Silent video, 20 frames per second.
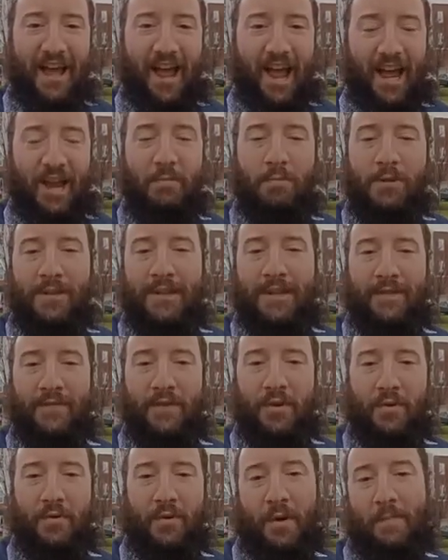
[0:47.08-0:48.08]
I will give
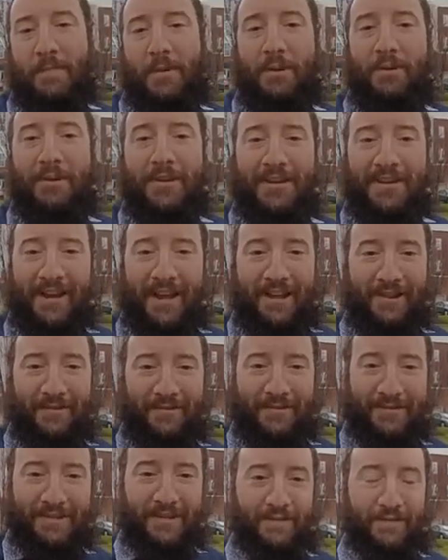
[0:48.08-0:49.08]
you $1 million
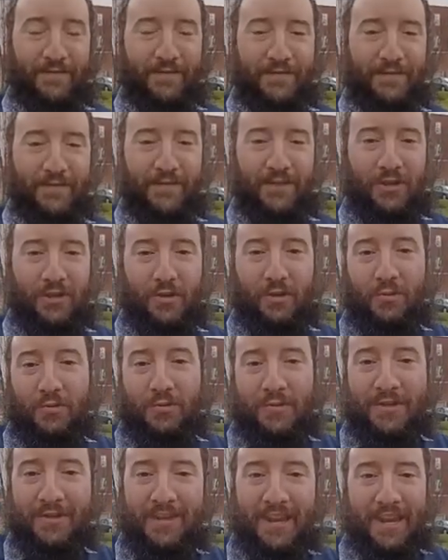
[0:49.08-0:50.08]
if you
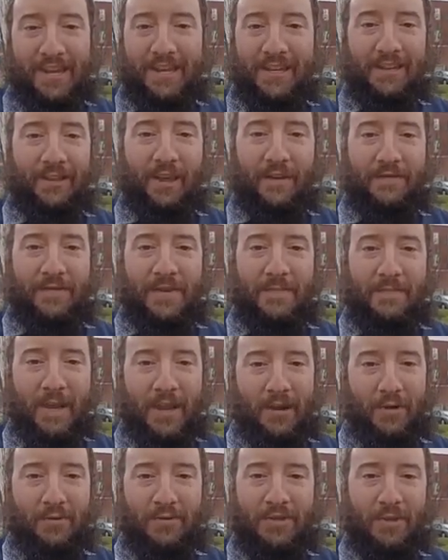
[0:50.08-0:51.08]
today can love
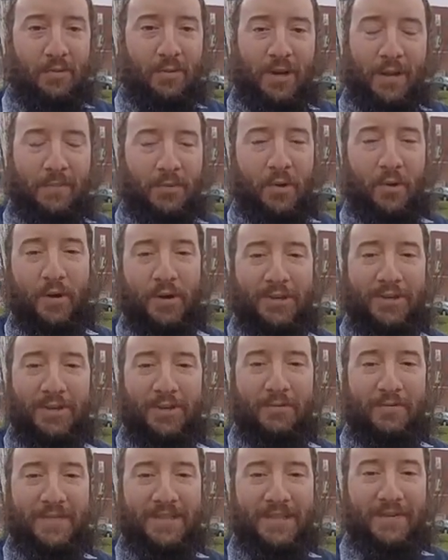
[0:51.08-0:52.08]
tomatoes. And what I'm going to
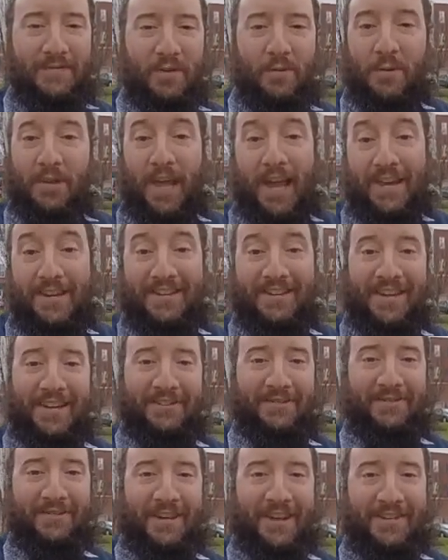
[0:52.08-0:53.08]
do is give you a lie
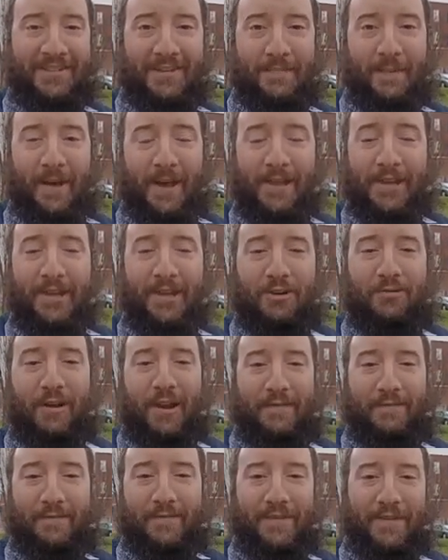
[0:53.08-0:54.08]
detector test, a
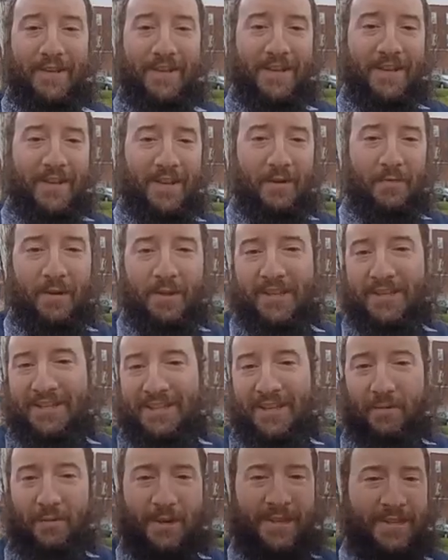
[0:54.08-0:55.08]
polygraph, with a
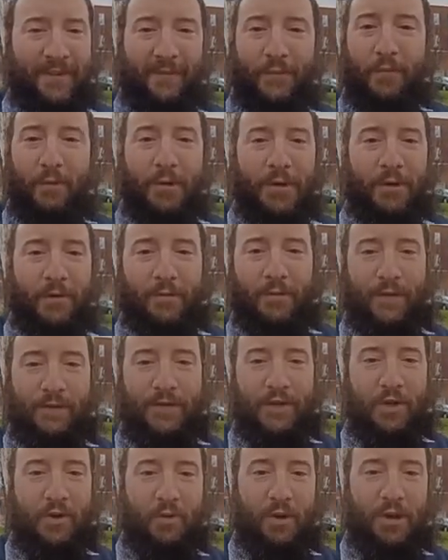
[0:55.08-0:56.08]
series of 40 or
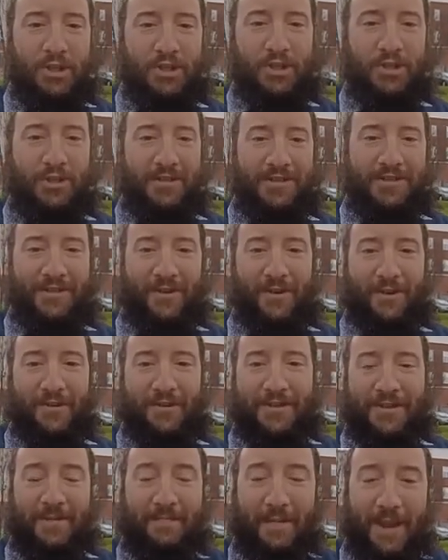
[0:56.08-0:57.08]
50 questions
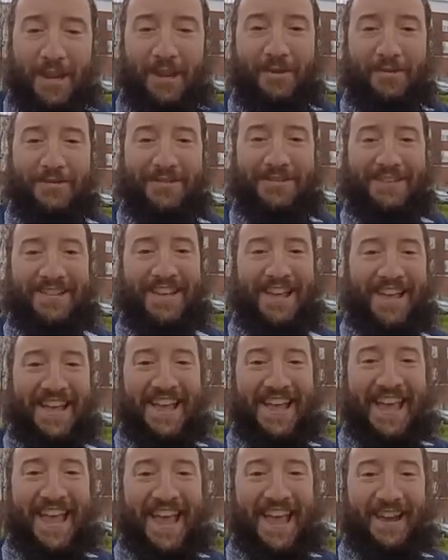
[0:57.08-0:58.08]
on tomatoes.
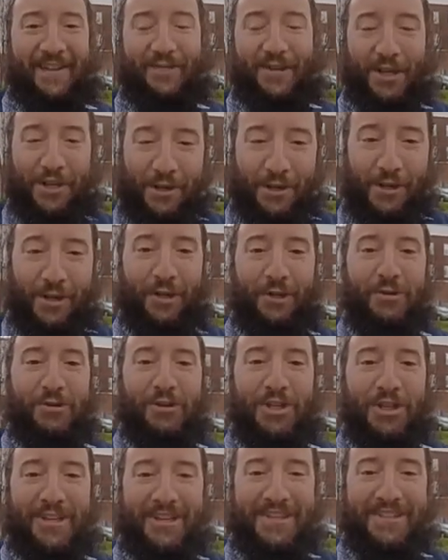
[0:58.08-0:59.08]
And if the
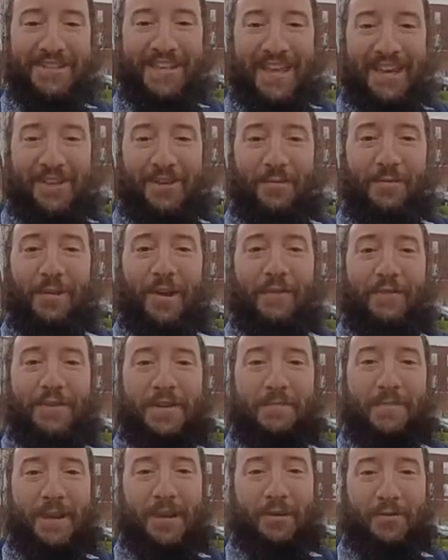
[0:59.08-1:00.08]
conclusion is that you love
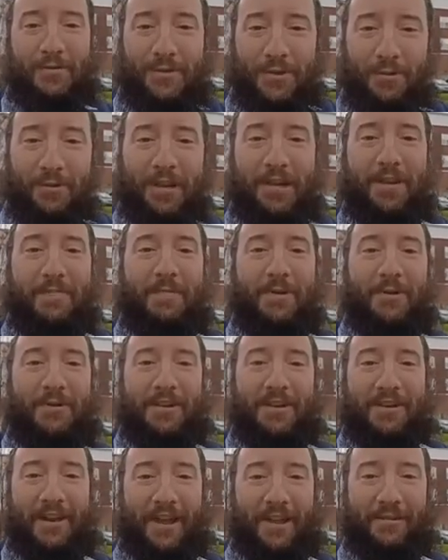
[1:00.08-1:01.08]
tomatoes, you'll get $1
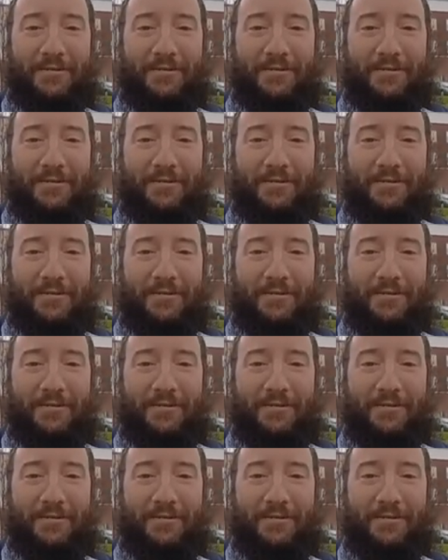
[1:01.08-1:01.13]
million.